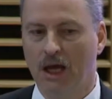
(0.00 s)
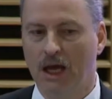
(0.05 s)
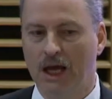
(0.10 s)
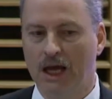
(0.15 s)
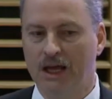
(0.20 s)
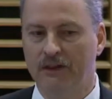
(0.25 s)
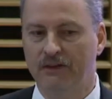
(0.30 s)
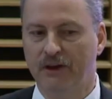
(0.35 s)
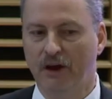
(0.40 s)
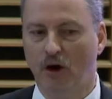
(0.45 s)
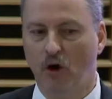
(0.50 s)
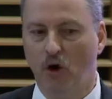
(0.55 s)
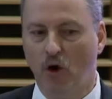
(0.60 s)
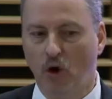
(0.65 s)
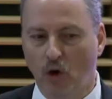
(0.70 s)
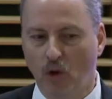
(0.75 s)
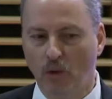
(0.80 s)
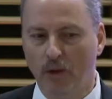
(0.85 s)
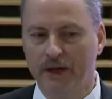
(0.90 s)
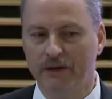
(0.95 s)
and there are
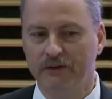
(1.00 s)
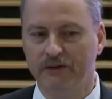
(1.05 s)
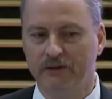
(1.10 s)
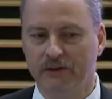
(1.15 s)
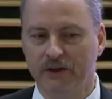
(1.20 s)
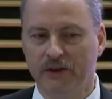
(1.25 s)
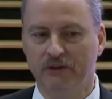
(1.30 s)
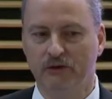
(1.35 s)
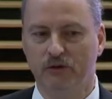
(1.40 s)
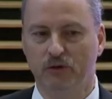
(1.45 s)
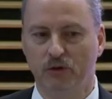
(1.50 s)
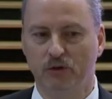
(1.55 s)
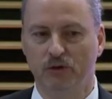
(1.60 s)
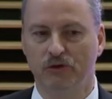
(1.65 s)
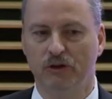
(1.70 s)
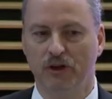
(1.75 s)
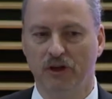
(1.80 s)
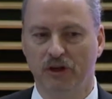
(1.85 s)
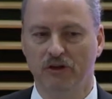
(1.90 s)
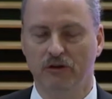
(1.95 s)
always these two
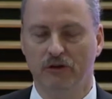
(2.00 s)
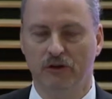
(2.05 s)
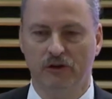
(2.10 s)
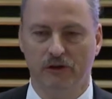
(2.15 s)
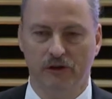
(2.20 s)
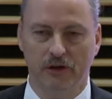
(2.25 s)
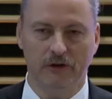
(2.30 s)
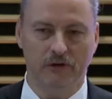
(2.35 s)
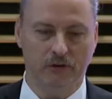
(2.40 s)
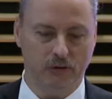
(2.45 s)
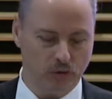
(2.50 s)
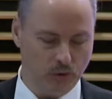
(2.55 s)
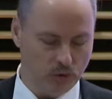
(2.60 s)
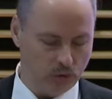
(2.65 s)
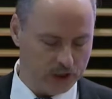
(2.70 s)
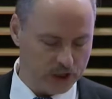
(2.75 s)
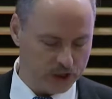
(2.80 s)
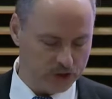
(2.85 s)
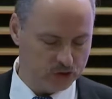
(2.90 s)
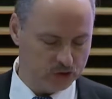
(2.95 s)

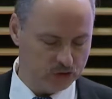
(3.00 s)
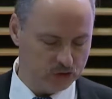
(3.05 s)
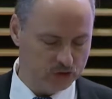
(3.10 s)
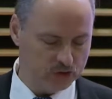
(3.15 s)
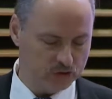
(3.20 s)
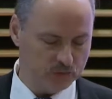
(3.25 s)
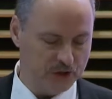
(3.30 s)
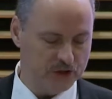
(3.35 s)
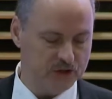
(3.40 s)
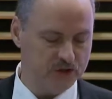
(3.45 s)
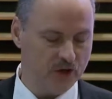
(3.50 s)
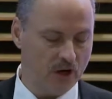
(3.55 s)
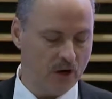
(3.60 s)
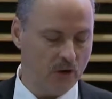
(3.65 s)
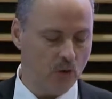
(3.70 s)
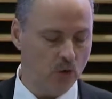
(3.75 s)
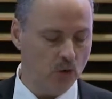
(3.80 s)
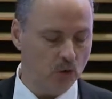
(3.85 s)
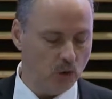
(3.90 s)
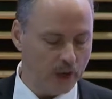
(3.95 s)
issues which are
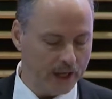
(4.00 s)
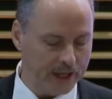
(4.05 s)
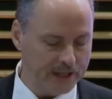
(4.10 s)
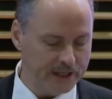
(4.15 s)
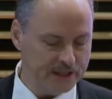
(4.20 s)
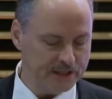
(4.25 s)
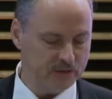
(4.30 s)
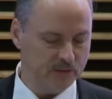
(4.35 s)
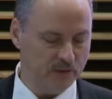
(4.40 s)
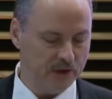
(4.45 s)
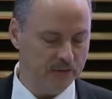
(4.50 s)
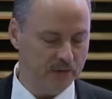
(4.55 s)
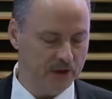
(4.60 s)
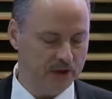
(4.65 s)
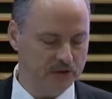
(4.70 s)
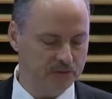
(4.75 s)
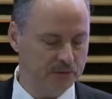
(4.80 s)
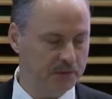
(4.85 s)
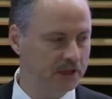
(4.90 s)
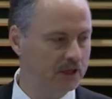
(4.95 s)
raised when we
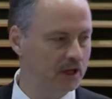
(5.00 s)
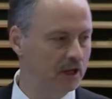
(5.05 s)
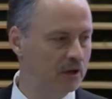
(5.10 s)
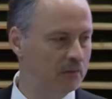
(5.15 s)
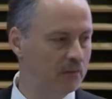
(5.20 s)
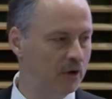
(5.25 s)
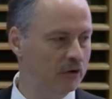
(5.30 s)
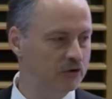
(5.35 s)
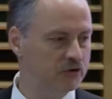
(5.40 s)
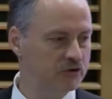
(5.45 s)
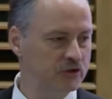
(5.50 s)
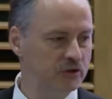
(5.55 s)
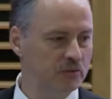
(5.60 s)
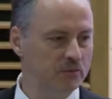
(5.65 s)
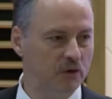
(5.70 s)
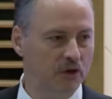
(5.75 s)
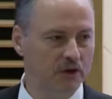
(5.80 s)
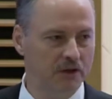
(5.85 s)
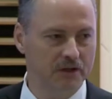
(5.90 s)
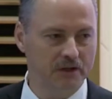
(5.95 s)
are speaking about
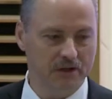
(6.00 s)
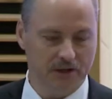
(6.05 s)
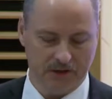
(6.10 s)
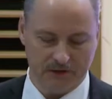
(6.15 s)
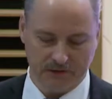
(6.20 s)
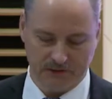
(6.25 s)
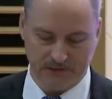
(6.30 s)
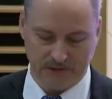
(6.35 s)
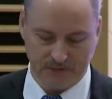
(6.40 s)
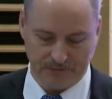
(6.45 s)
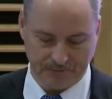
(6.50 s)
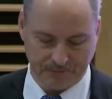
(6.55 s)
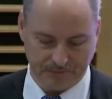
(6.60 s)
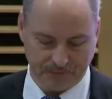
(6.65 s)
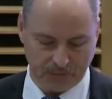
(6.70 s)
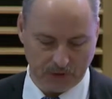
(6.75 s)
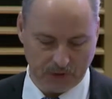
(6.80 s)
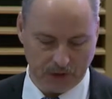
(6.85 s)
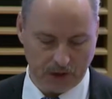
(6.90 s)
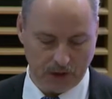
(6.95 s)
geopolitics.
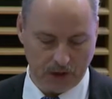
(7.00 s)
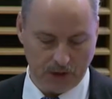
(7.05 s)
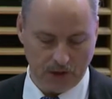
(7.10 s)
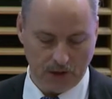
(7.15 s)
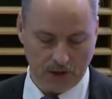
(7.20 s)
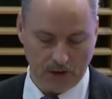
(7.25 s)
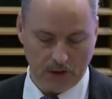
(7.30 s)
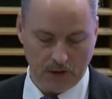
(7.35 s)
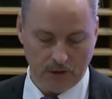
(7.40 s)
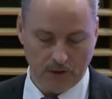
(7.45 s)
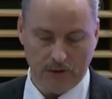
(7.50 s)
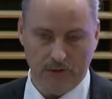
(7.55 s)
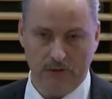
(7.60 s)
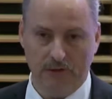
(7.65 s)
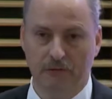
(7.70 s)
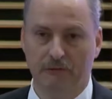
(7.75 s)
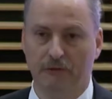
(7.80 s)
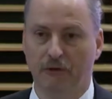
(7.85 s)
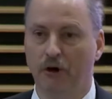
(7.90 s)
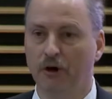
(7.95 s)
The
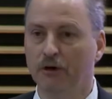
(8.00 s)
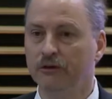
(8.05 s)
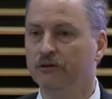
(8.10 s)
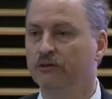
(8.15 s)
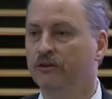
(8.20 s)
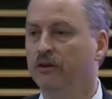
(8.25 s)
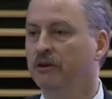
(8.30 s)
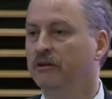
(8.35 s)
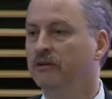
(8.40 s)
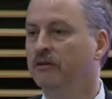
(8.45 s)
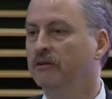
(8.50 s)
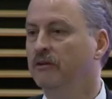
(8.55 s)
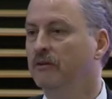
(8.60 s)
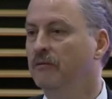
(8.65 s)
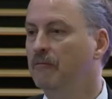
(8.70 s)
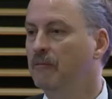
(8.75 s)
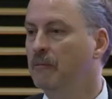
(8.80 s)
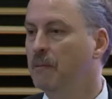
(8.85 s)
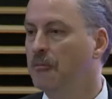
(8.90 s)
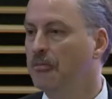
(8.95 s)
first is
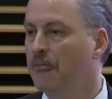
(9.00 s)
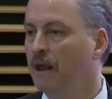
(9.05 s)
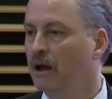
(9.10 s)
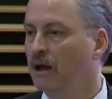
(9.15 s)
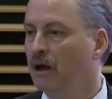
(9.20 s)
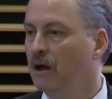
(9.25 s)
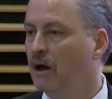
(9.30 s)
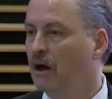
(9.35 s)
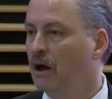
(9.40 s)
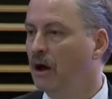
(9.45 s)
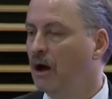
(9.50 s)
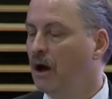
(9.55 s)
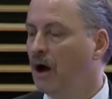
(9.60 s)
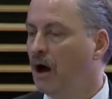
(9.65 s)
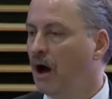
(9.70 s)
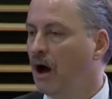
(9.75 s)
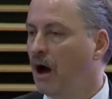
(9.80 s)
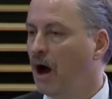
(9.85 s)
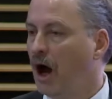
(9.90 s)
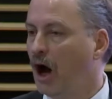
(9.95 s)

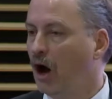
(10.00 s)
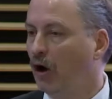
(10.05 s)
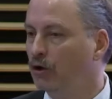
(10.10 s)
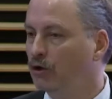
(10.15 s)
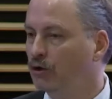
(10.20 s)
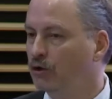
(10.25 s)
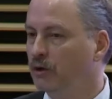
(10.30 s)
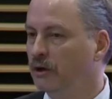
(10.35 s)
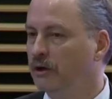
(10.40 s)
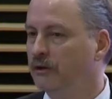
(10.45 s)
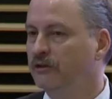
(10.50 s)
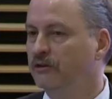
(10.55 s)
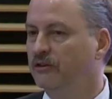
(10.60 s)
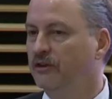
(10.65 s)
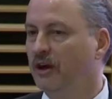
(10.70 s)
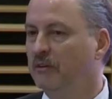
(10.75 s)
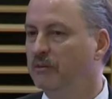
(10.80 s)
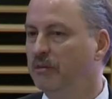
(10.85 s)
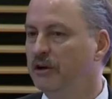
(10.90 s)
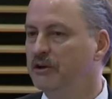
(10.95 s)
how to
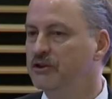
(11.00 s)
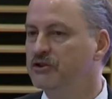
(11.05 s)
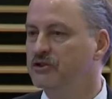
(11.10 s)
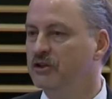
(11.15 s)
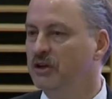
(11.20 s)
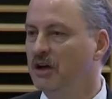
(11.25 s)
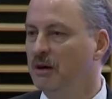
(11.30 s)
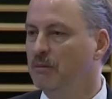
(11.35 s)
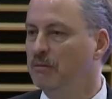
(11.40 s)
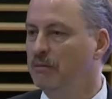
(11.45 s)
establish a